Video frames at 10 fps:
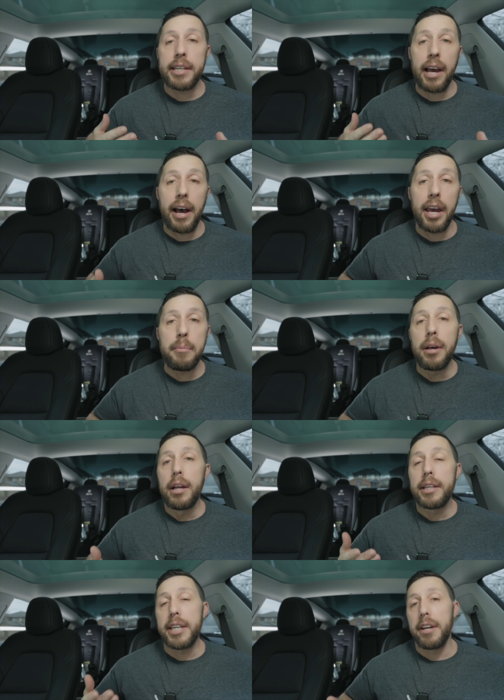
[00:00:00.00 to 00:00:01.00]
time
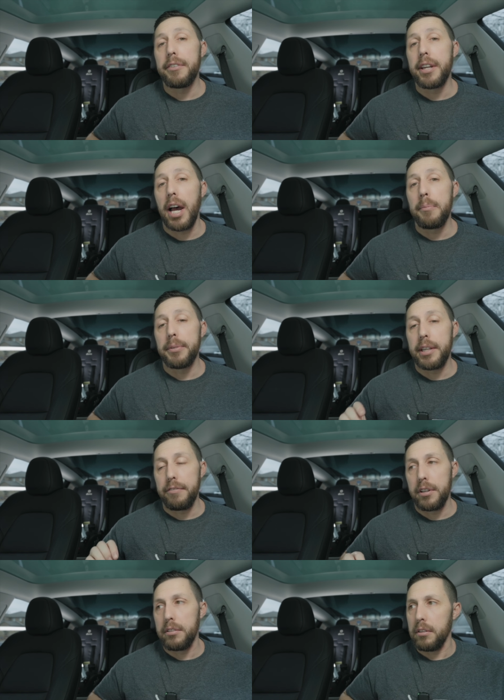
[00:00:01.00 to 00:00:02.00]
the
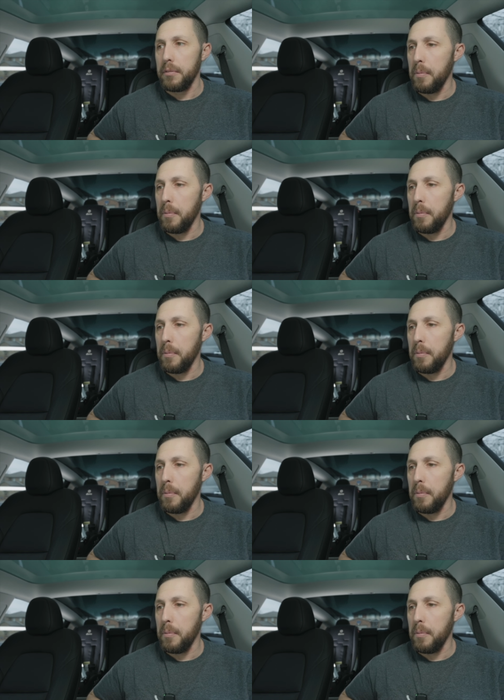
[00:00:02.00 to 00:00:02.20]
difference.